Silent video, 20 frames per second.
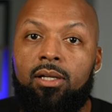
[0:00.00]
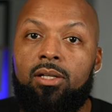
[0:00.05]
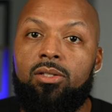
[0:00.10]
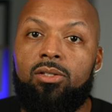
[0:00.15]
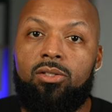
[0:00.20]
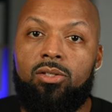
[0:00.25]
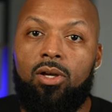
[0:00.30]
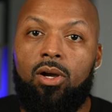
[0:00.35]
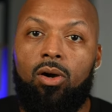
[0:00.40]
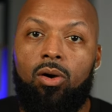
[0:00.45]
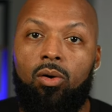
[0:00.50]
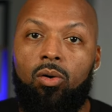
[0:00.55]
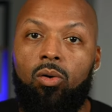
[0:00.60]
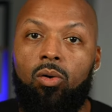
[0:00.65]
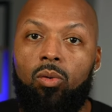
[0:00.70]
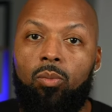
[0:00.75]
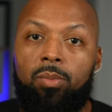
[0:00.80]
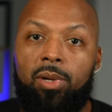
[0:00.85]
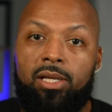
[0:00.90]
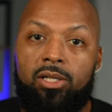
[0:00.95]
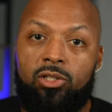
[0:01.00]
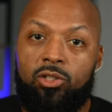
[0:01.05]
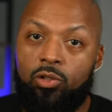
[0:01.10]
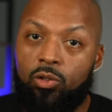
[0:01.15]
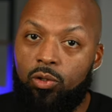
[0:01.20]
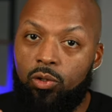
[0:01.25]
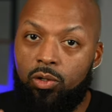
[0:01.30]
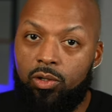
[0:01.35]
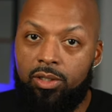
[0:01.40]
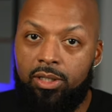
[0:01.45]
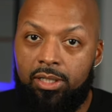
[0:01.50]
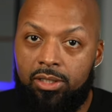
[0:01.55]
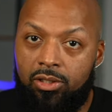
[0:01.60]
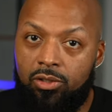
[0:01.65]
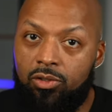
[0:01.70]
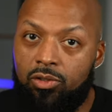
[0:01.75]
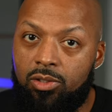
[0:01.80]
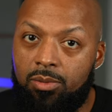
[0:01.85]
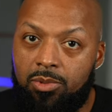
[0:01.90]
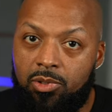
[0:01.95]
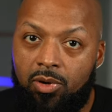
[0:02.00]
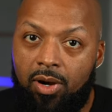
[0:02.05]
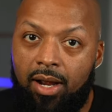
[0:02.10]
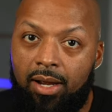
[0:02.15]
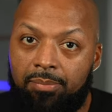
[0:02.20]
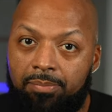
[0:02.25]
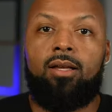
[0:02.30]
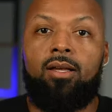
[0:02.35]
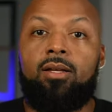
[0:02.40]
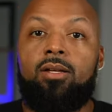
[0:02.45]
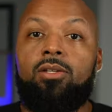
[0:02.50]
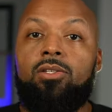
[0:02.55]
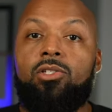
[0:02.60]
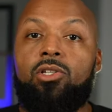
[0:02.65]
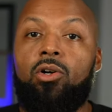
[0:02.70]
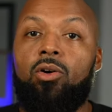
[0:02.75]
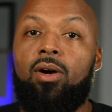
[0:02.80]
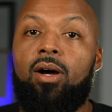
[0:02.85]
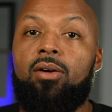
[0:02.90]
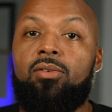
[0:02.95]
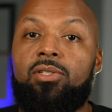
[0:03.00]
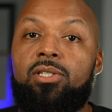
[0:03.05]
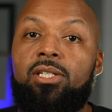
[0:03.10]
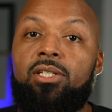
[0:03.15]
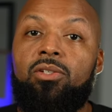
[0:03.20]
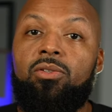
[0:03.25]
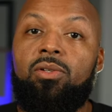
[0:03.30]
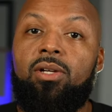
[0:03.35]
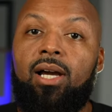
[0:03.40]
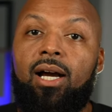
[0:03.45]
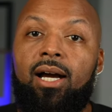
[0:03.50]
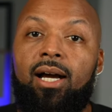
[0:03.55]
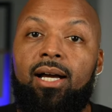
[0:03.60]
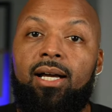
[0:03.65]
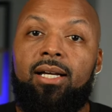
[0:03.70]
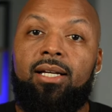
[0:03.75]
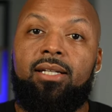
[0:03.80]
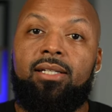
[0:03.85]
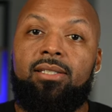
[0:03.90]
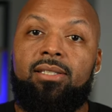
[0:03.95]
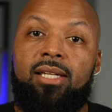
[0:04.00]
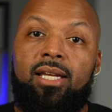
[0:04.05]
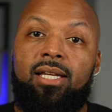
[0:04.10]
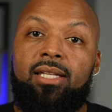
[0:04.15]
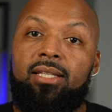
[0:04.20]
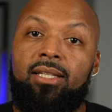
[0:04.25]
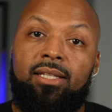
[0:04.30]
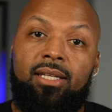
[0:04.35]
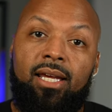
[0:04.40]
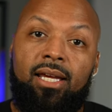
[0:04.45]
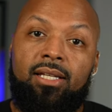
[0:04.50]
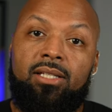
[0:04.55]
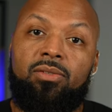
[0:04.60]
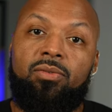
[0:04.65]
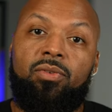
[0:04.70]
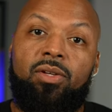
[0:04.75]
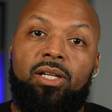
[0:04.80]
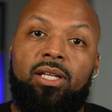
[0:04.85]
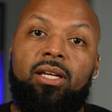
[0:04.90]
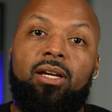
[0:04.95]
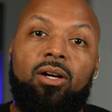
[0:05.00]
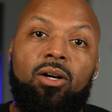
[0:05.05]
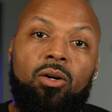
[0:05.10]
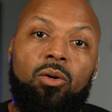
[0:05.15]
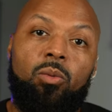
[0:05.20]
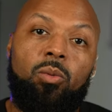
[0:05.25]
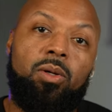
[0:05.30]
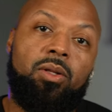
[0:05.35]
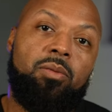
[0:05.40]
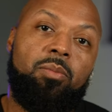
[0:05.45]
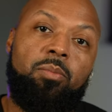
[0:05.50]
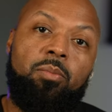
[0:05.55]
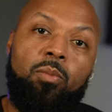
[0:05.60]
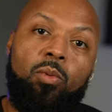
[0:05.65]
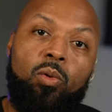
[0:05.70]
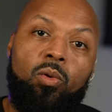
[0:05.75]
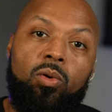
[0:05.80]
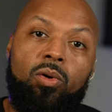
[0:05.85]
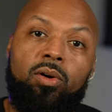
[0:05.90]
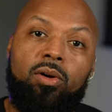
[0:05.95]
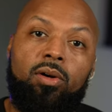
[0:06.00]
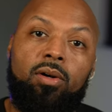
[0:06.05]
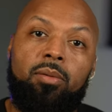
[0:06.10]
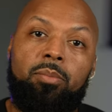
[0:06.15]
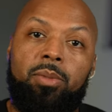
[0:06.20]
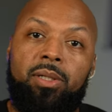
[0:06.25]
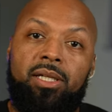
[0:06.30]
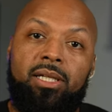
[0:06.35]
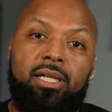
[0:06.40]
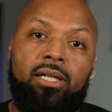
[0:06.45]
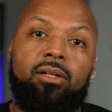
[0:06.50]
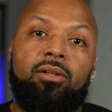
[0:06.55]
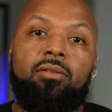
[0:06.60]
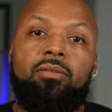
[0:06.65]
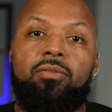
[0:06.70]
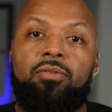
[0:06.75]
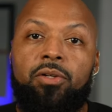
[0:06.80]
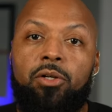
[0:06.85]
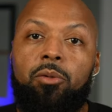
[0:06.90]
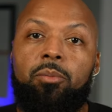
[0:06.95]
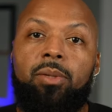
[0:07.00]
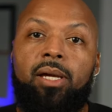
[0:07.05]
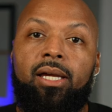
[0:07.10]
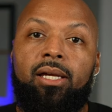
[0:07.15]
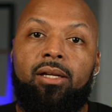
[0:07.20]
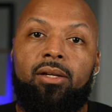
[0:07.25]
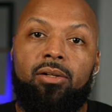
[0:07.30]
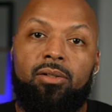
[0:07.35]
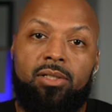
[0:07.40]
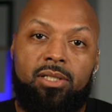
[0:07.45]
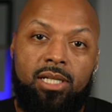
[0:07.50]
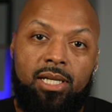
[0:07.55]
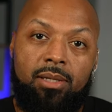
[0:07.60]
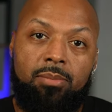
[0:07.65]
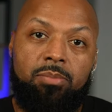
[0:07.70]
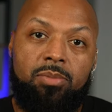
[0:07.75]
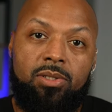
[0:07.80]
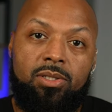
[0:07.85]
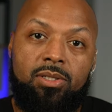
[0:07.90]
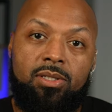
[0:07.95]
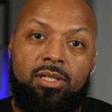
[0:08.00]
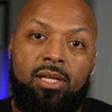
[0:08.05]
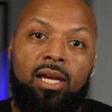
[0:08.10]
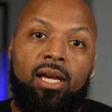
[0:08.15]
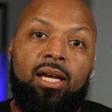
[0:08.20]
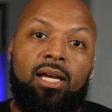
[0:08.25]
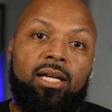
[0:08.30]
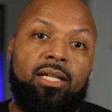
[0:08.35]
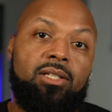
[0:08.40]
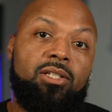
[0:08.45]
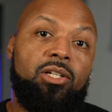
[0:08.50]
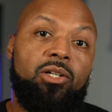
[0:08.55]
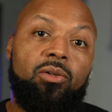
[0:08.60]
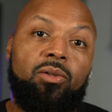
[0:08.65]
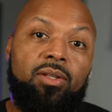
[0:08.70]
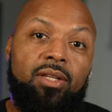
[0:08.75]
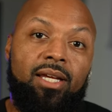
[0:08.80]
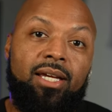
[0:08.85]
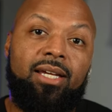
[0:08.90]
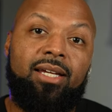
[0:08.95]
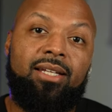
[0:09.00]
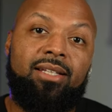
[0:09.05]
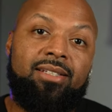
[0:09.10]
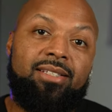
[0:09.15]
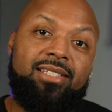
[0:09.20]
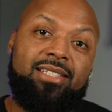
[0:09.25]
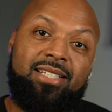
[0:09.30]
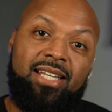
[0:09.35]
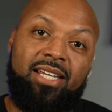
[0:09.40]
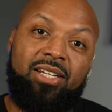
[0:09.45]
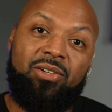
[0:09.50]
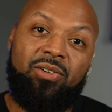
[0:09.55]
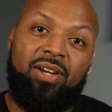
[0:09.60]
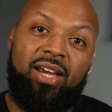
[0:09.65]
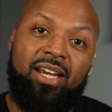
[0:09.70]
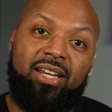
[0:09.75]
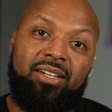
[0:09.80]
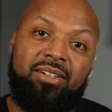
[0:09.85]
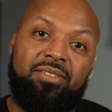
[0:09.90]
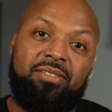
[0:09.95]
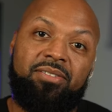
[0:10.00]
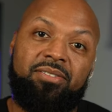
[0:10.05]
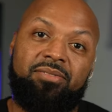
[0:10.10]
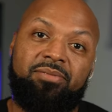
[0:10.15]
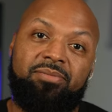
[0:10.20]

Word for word: So make sure that you subscribe. So I'll see you guys in the next video with more beginner filmmaker tips. Until then, stay creative.